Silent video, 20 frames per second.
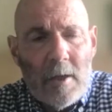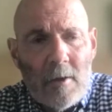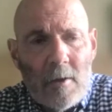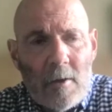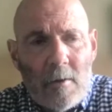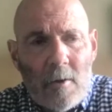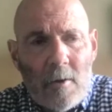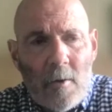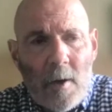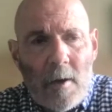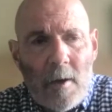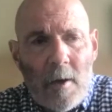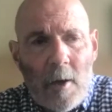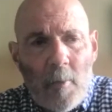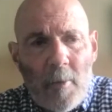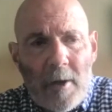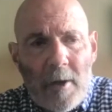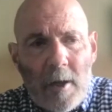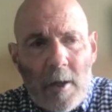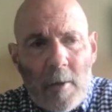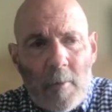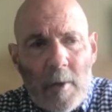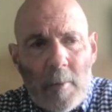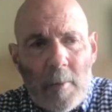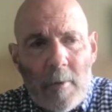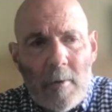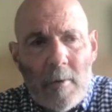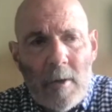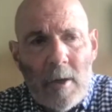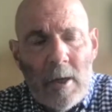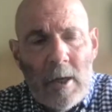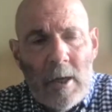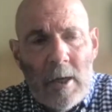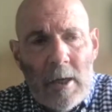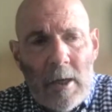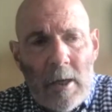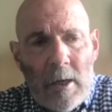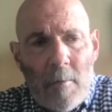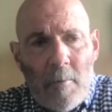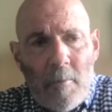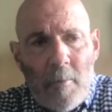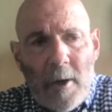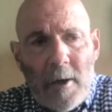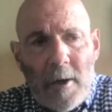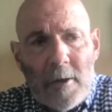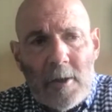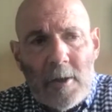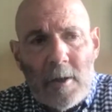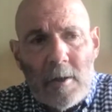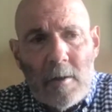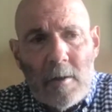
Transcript: you are helping other people. But